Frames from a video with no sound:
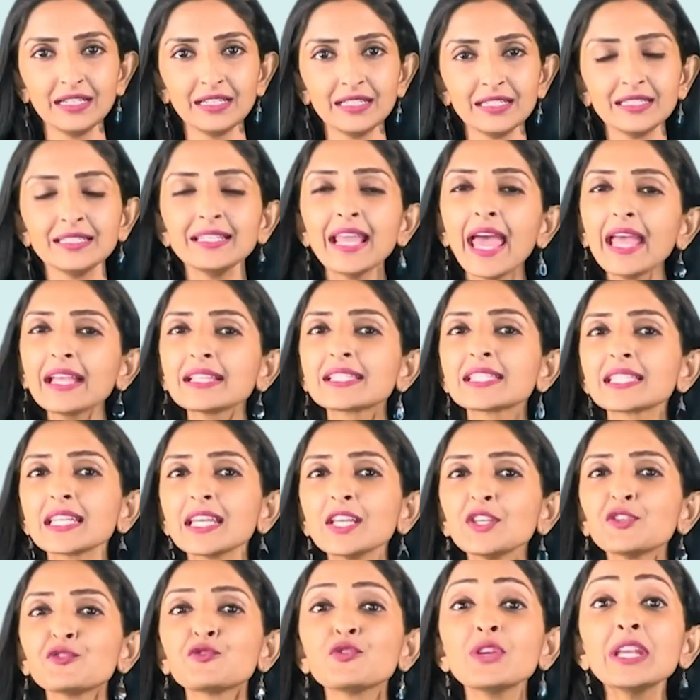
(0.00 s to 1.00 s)
Next
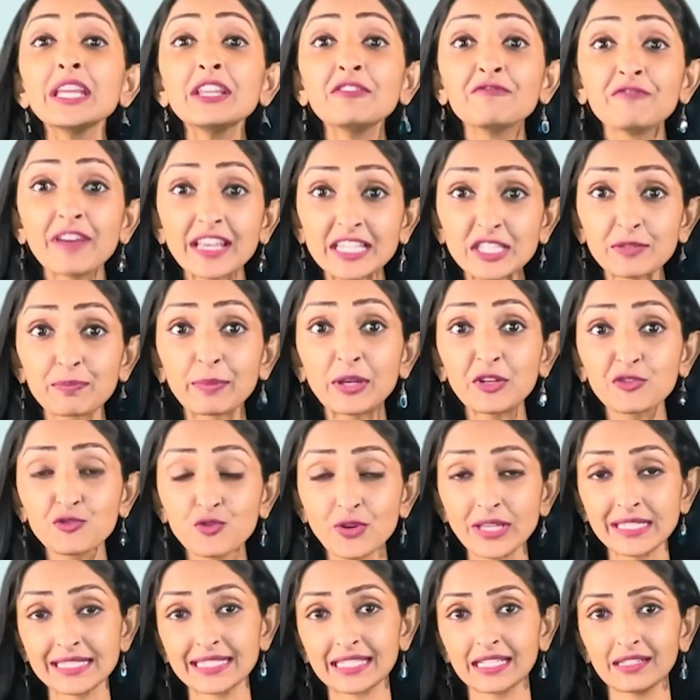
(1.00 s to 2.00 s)
is reinvestment
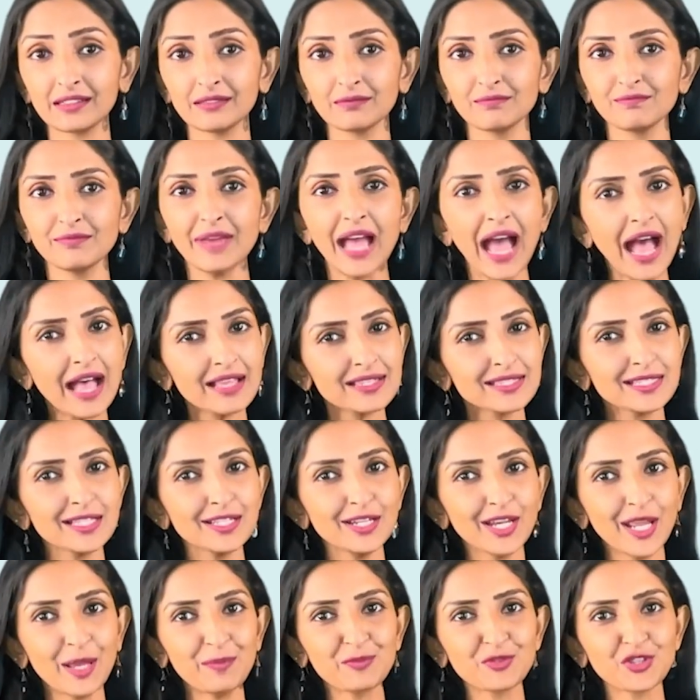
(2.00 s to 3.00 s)
risk. As the
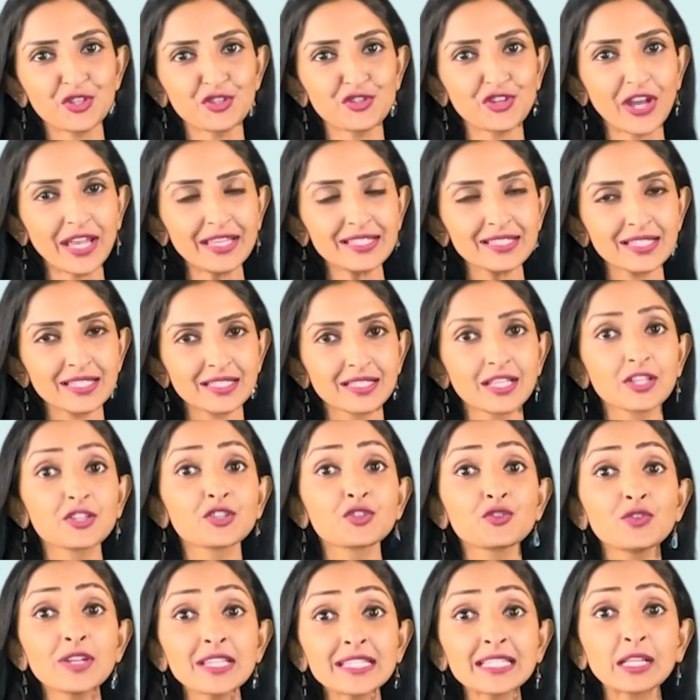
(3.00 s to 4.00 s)
name suggests,
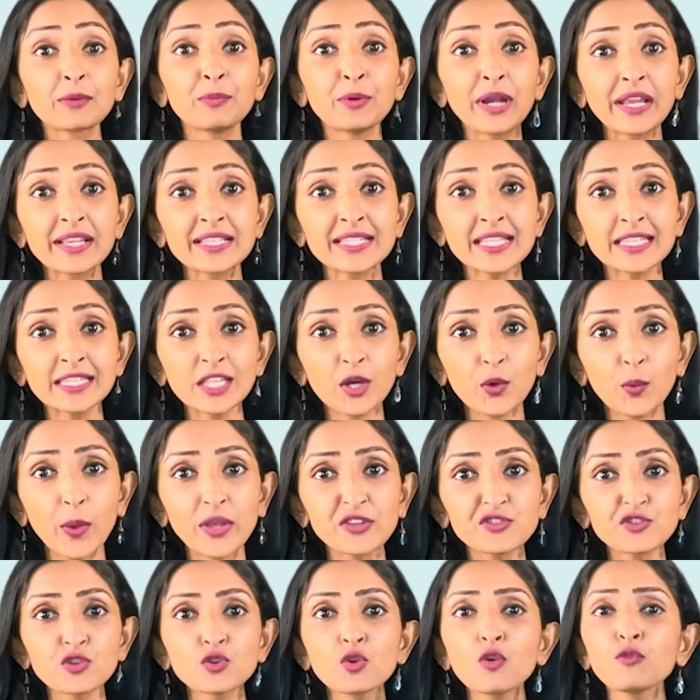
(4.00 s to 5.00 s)
this risk brings in the
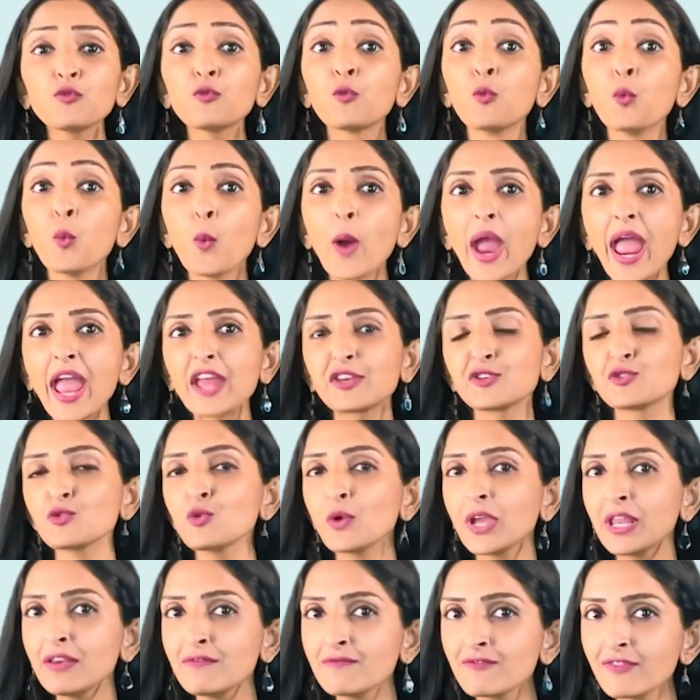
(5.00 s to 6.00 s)
question of where to
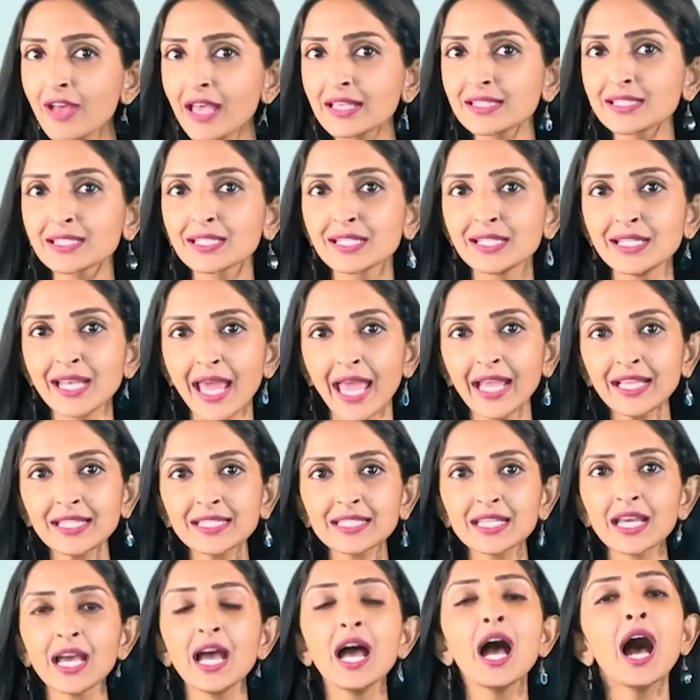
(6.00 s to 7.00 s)
invest
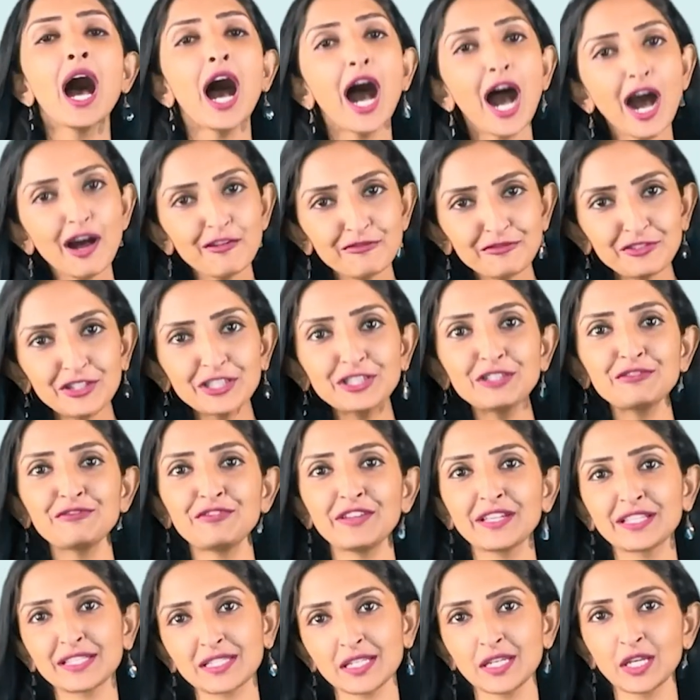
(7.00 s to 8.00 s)
next after the
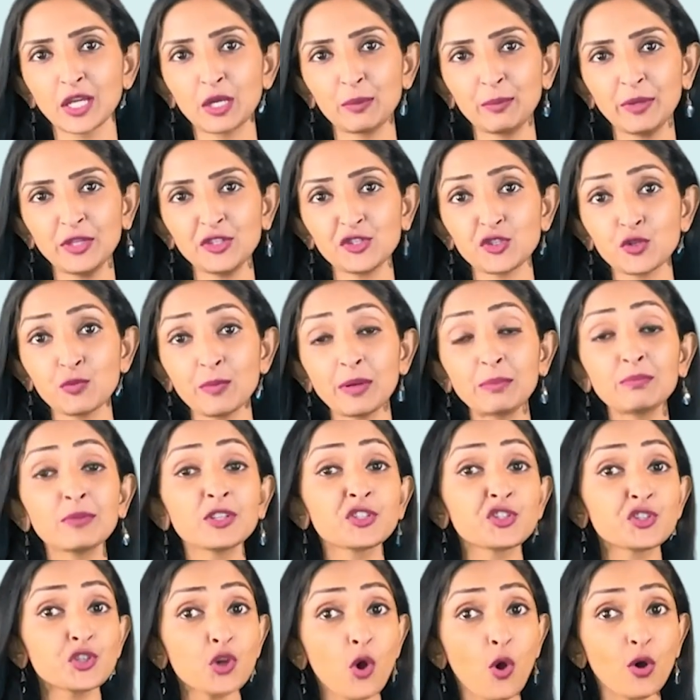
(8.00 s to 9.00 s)
fixed income instrument
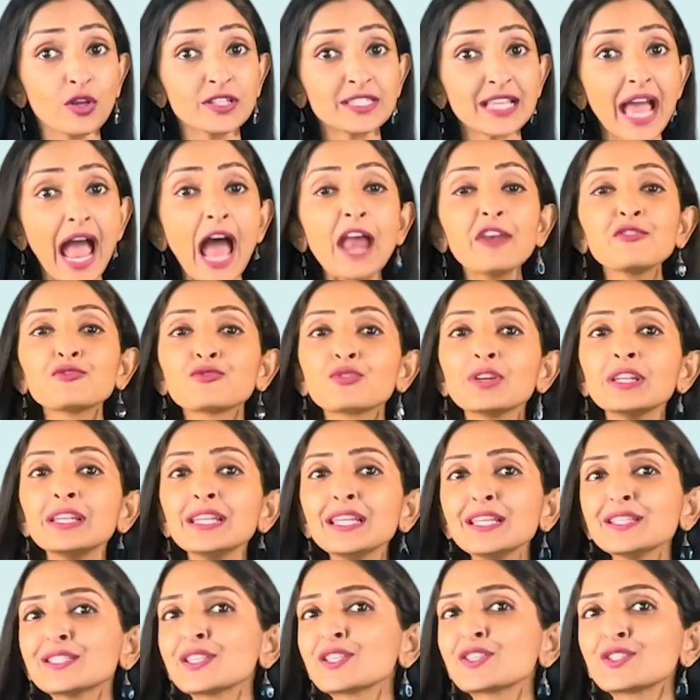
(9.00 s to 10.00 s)
matures and
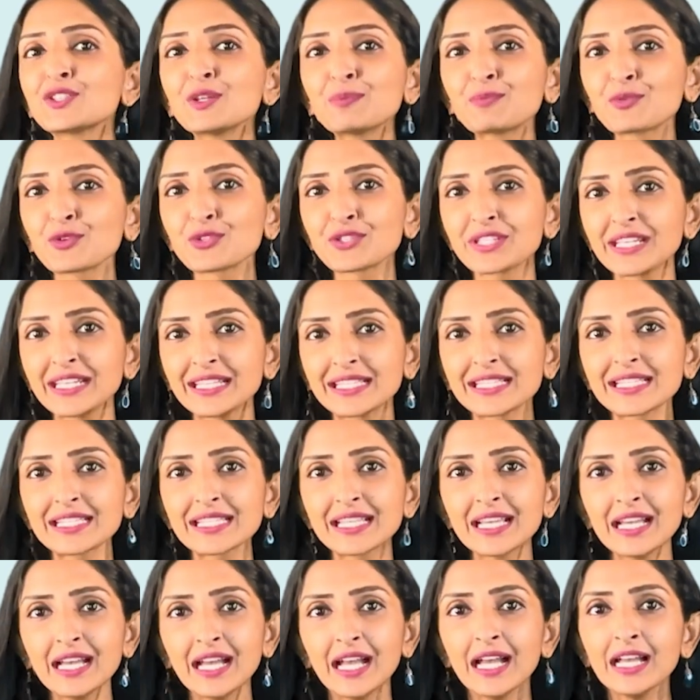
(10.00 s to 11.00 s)
releases the proceeds.
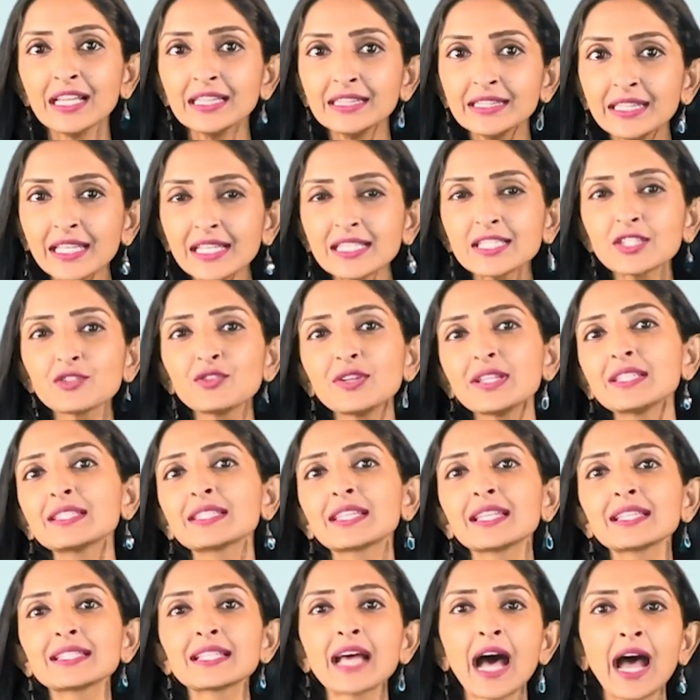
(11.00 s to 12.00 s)
This
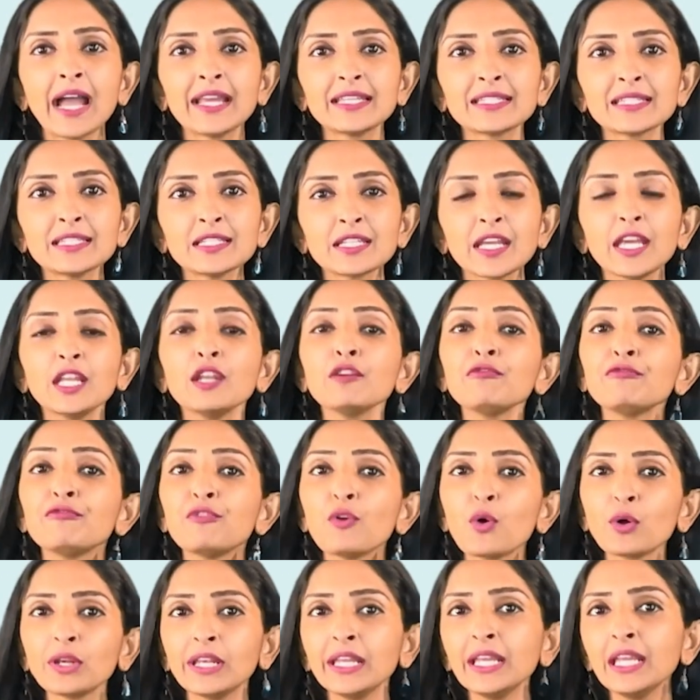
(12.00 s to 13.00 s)
risk is heightened in a
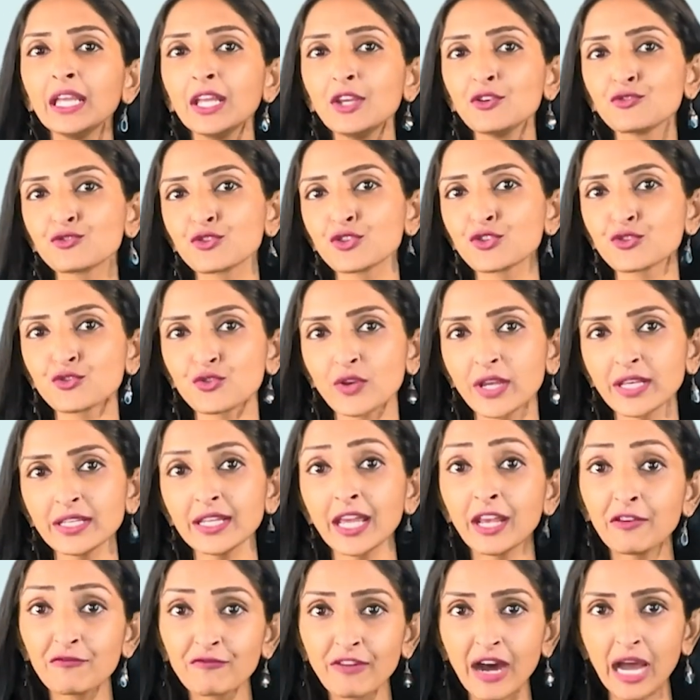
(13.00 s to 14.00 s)
falling interest rate
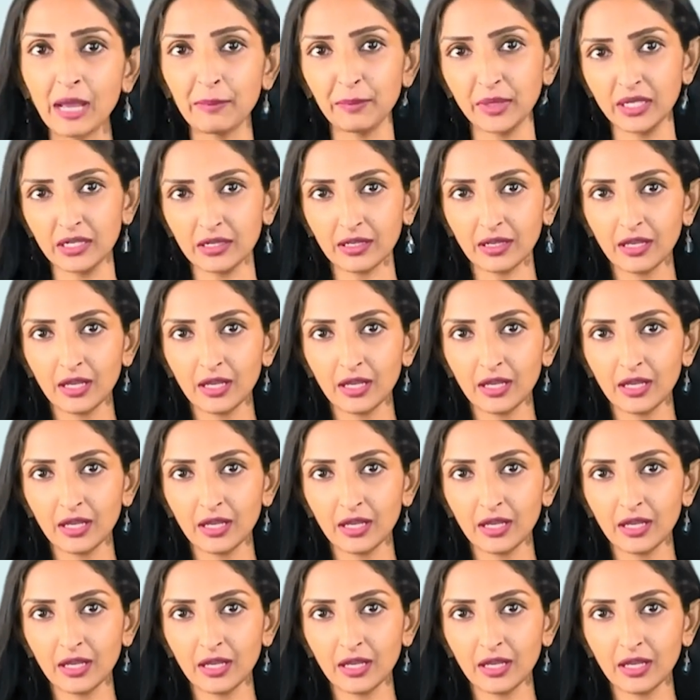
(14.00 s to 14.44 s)
environment